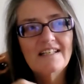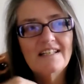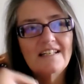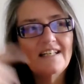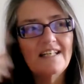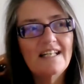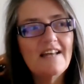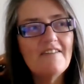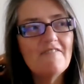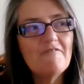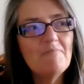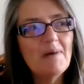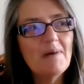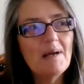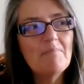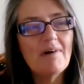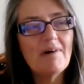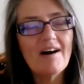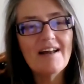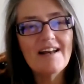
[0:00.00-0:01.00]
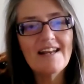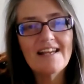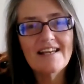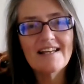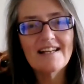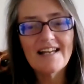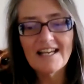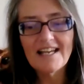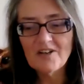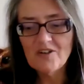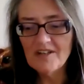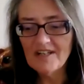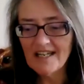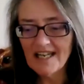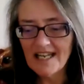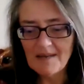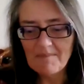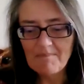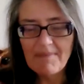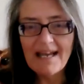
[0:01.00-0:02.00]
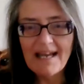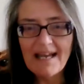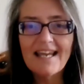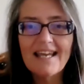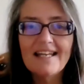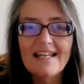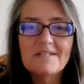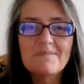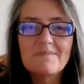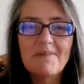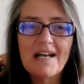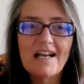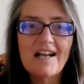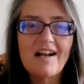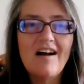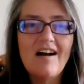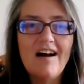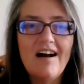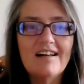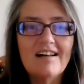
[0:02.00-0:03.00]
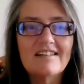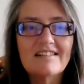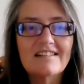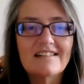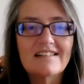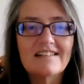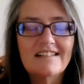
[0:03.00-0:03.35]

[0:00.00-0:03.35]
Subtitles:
And I left my body and I couldn't get back into my cot.